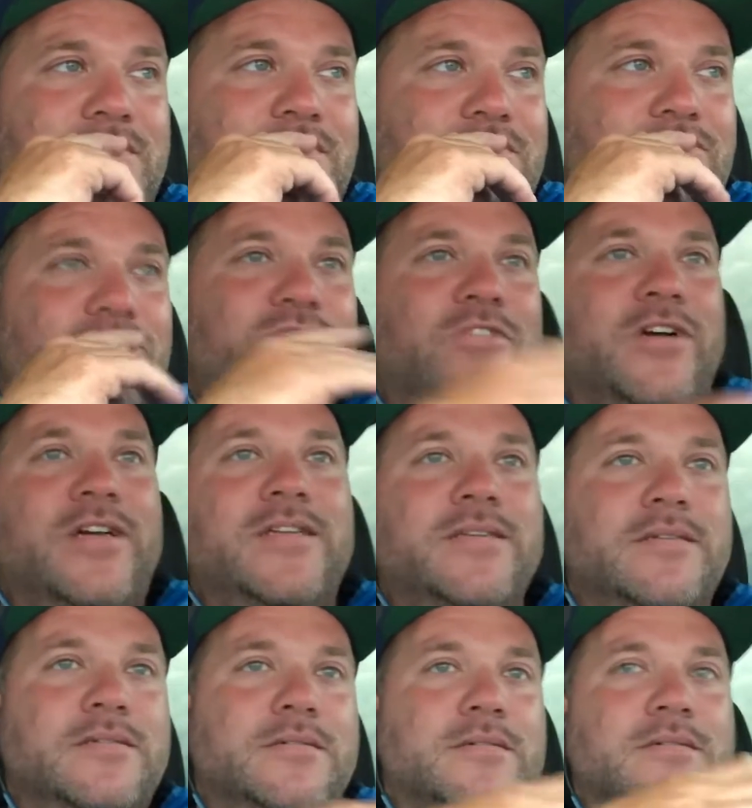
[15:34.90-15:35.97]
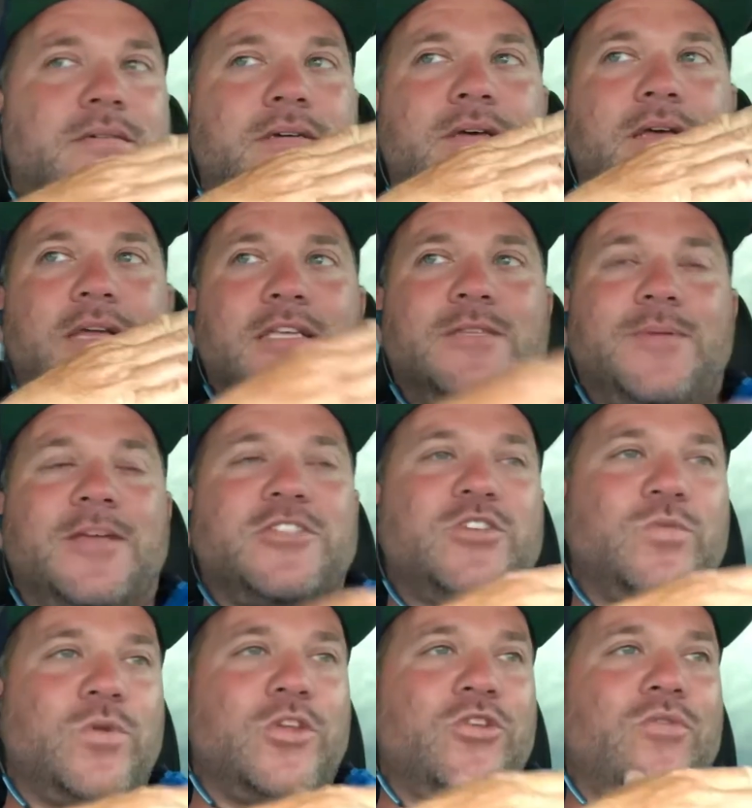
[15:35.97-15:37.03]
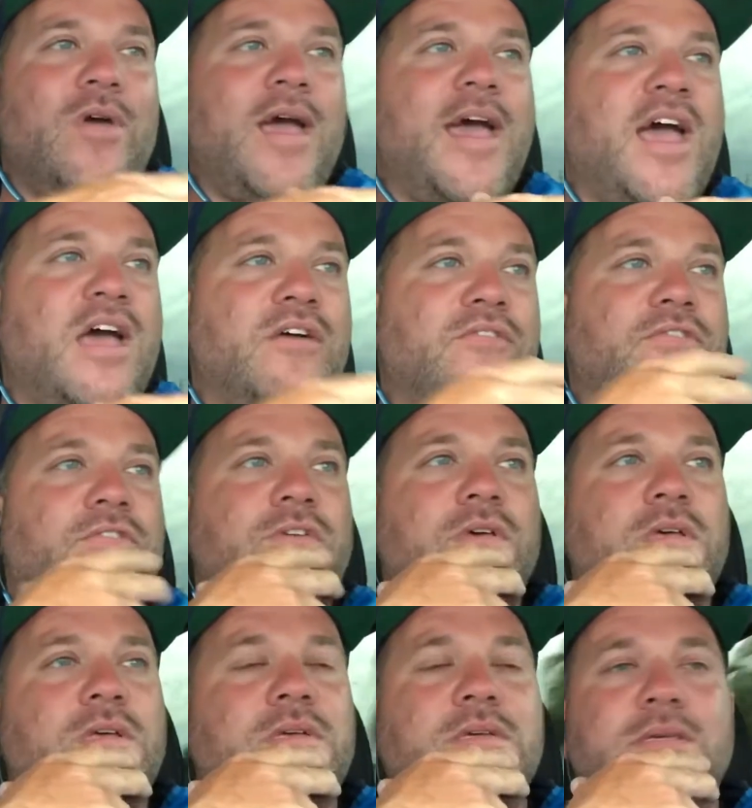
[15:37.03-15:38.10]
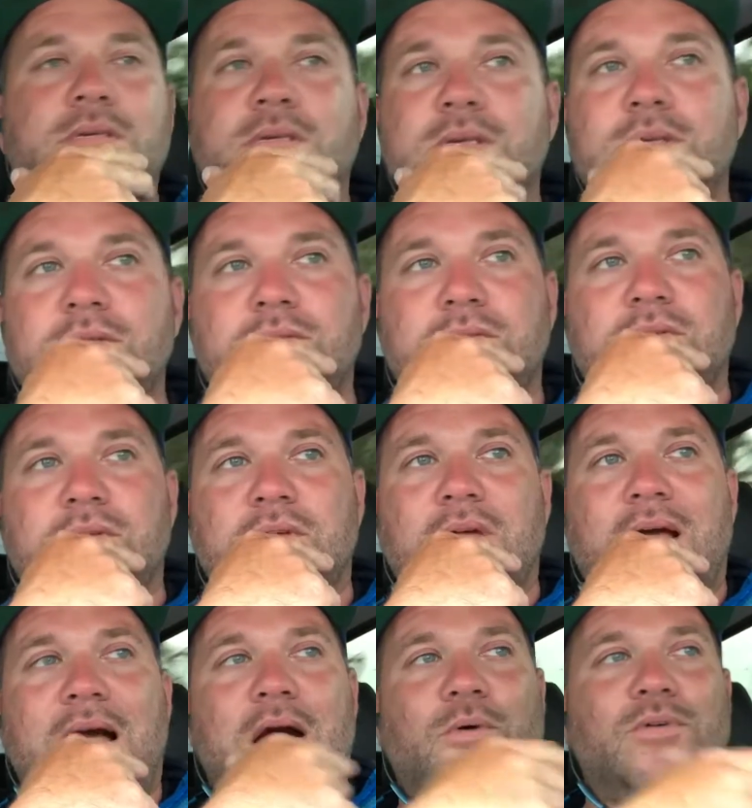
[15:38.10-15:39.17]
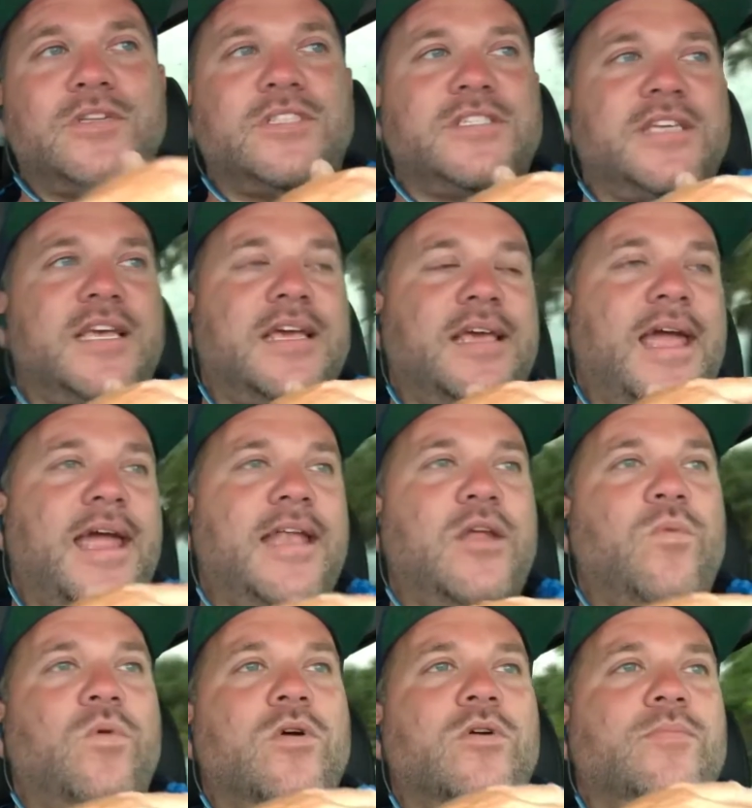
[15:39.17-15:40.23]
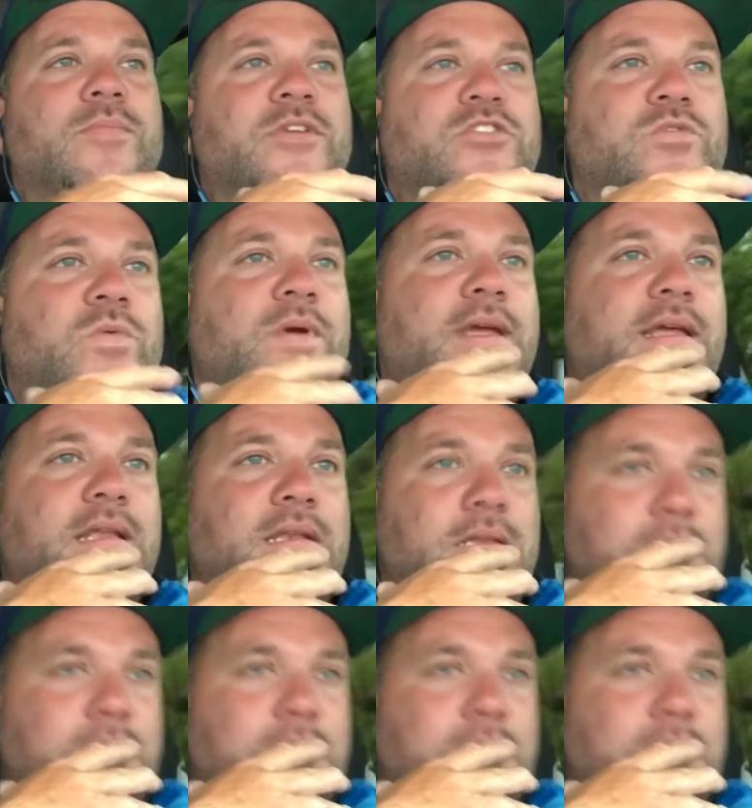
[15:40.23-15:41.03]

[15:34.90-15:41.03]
run, especially when you have, I would say, anywhere between